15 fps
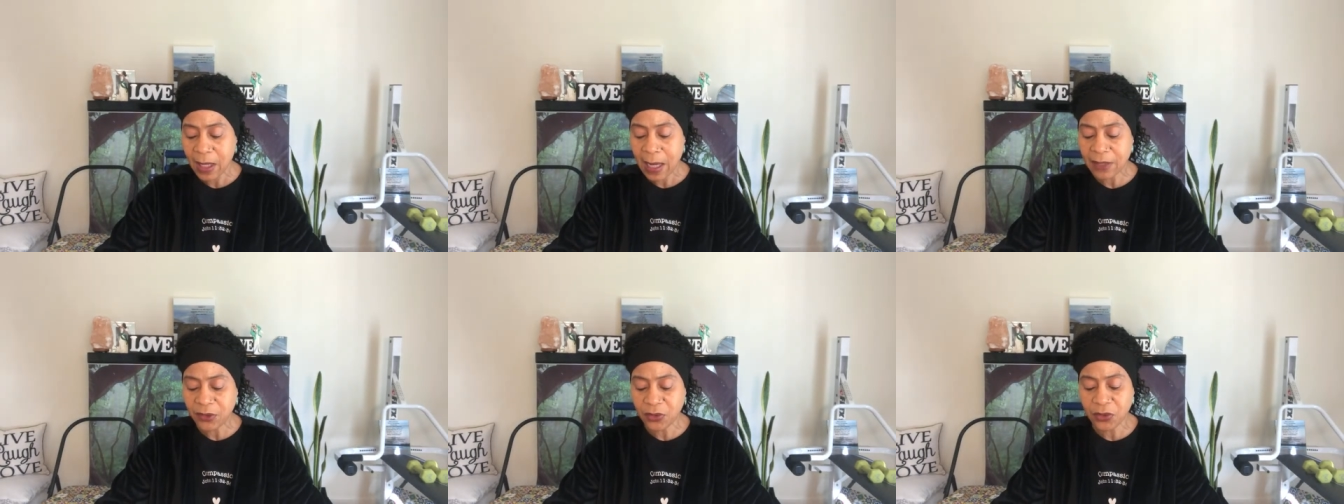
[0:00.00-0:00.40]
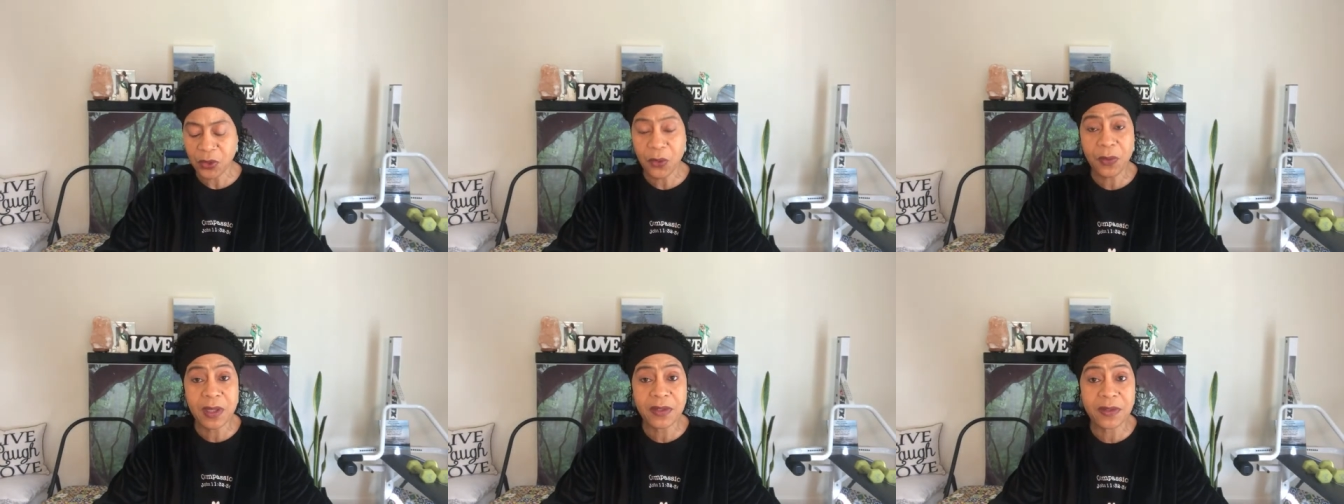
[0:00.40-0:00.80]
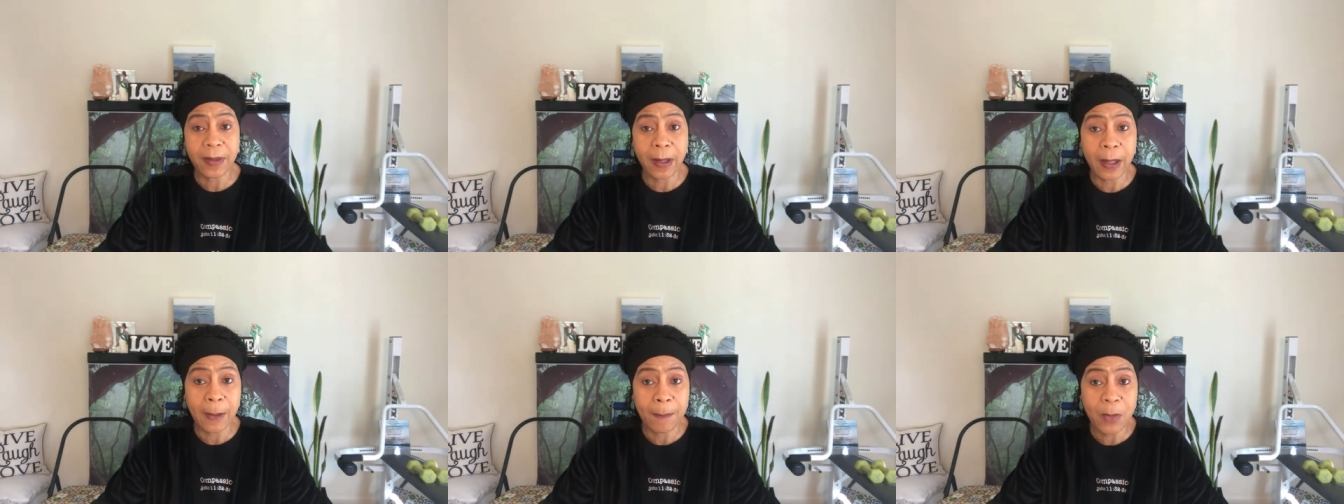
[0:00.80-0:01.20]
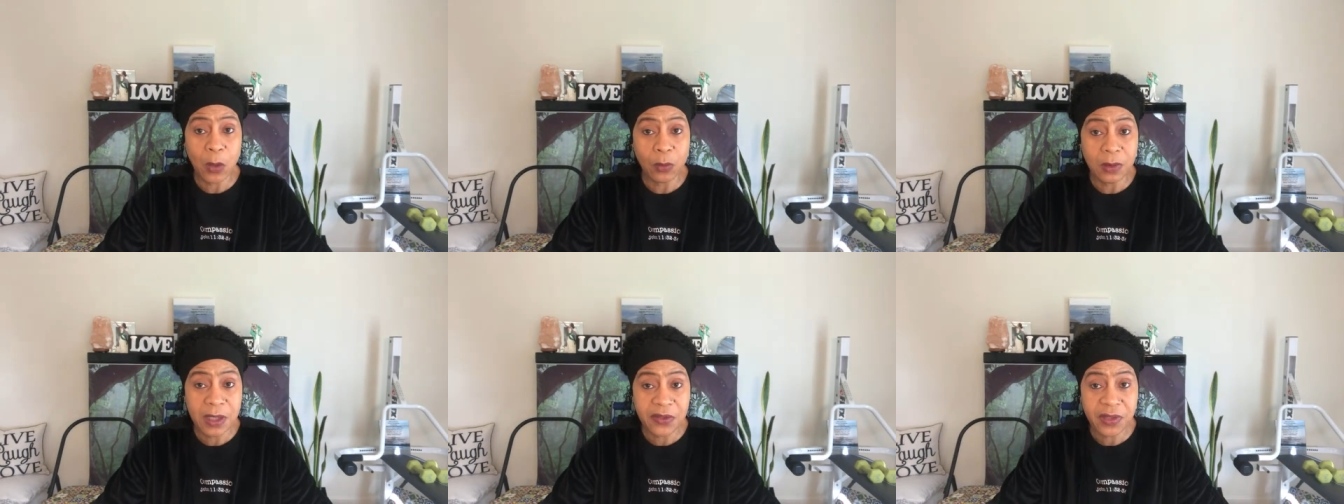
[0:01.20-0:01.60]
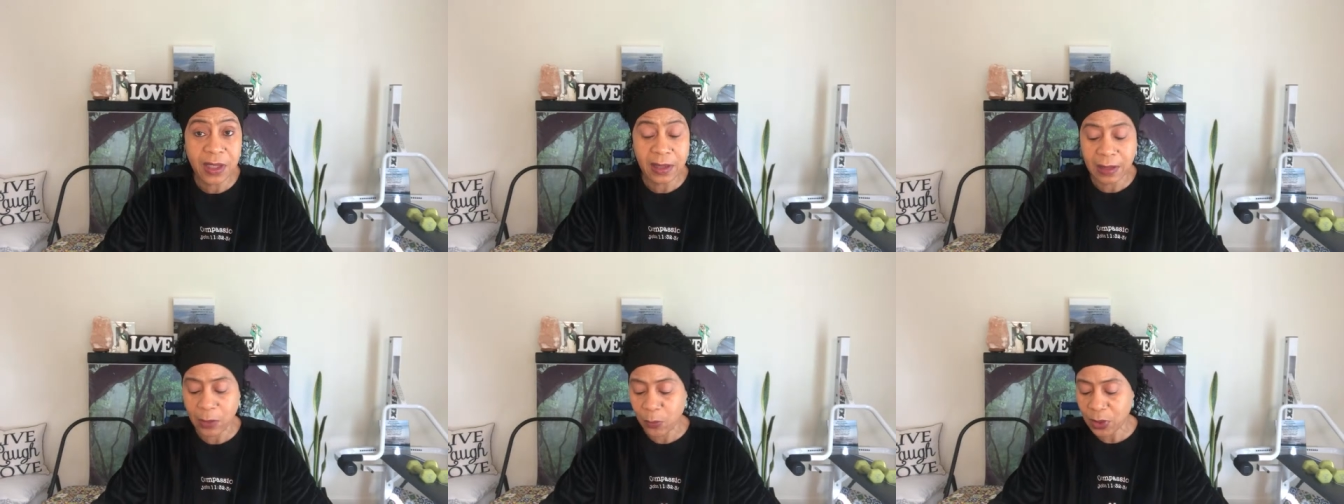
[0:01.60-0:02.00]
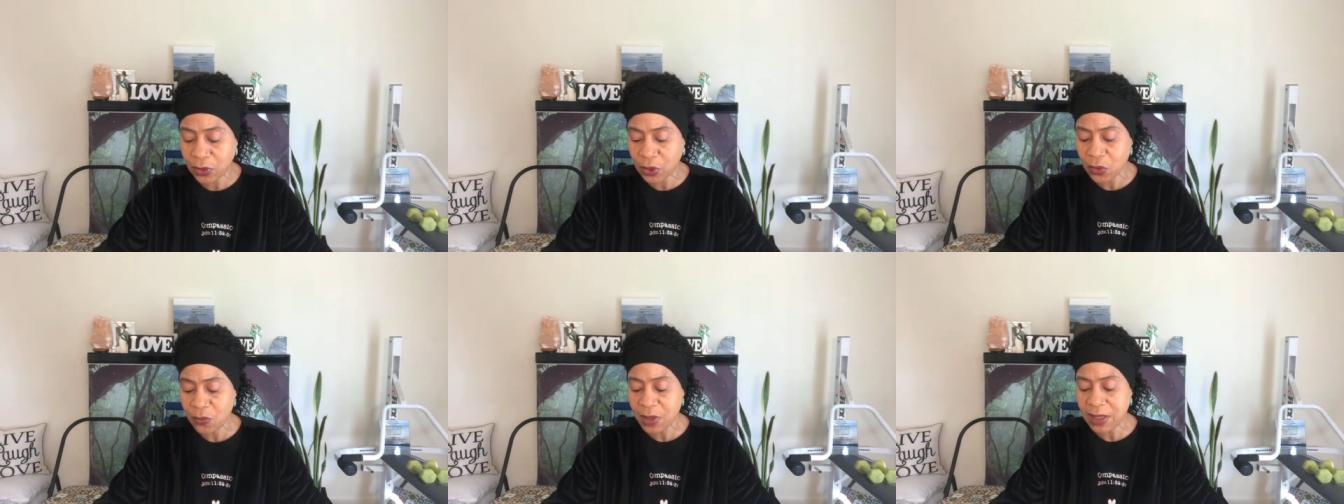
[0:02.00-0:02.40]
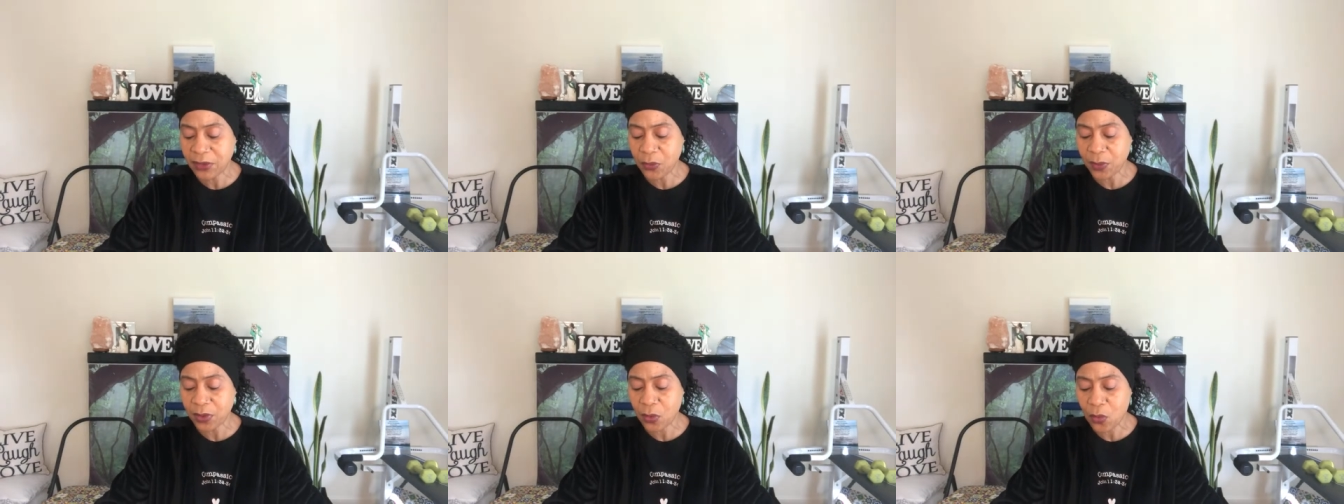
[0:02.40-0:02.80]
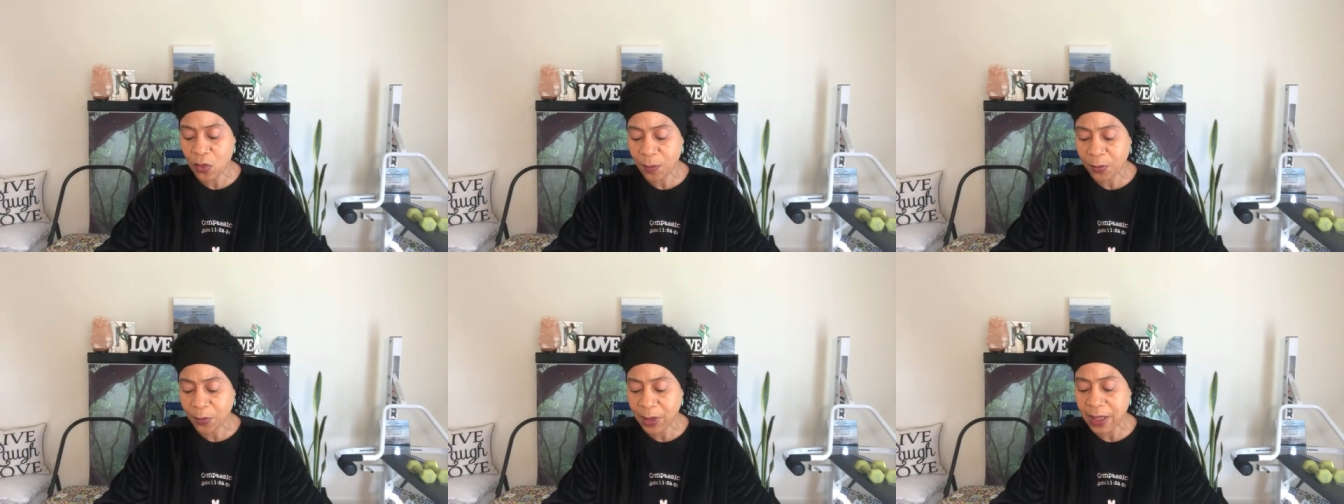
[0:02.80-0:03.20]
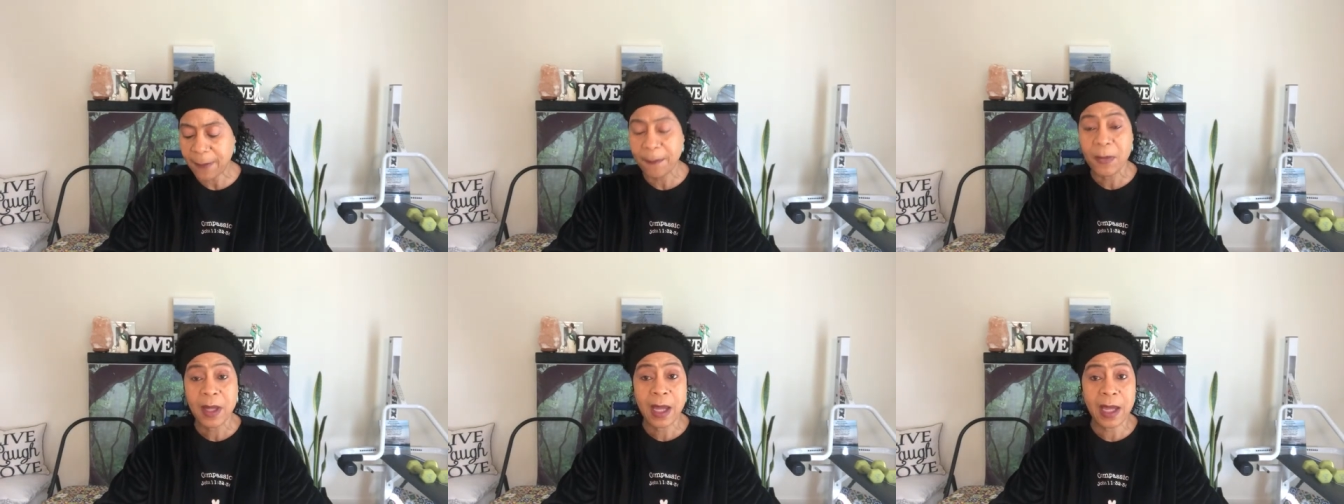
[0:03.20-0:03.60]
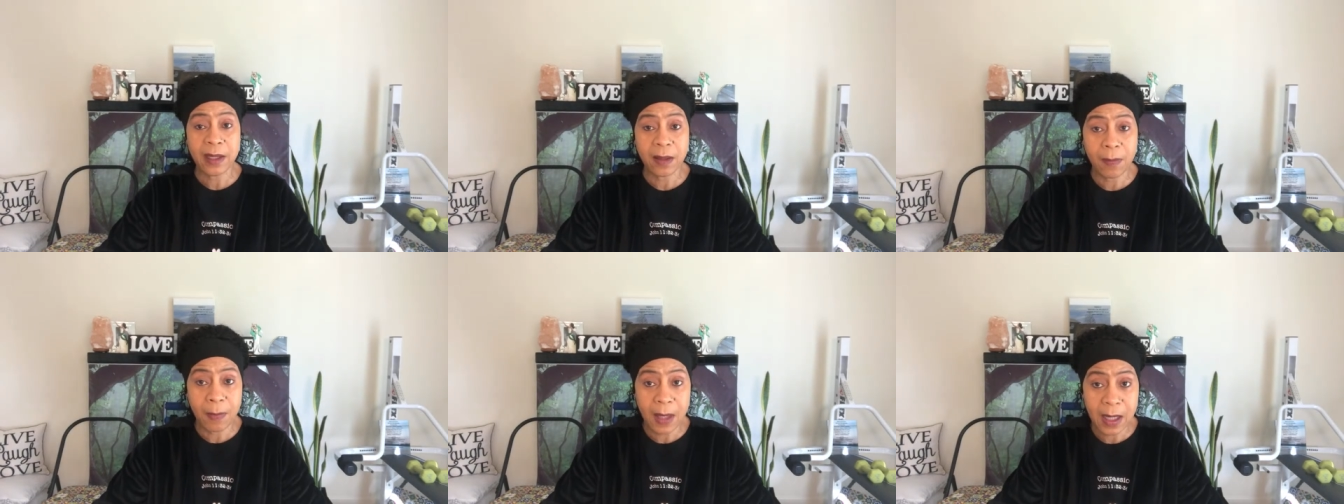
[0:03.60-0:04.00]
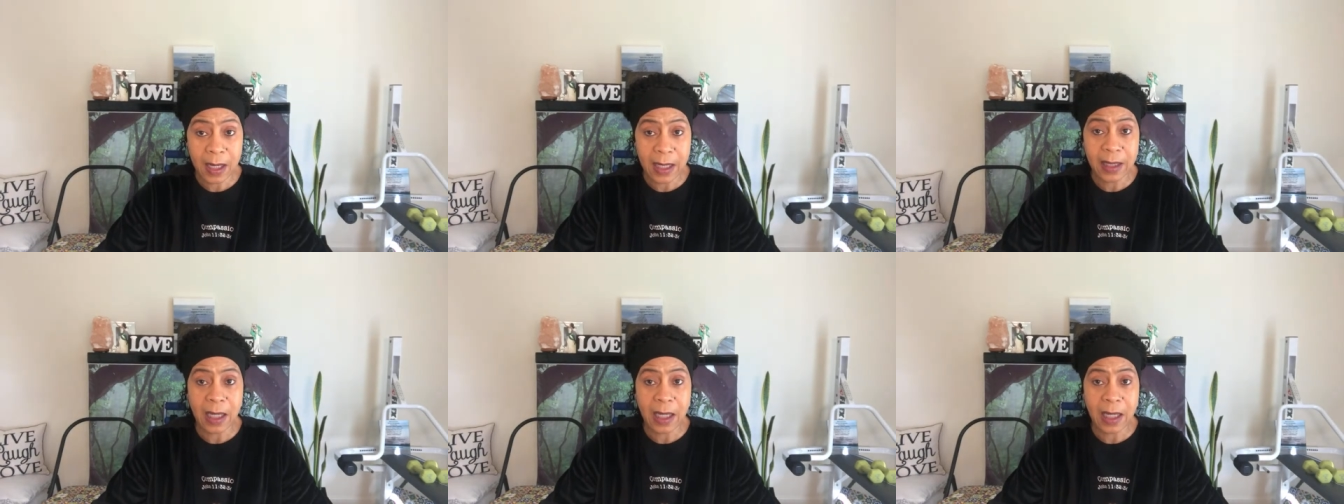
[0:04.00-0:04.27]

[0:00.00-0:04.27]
And to do this holistically, we do need to incorporate and align.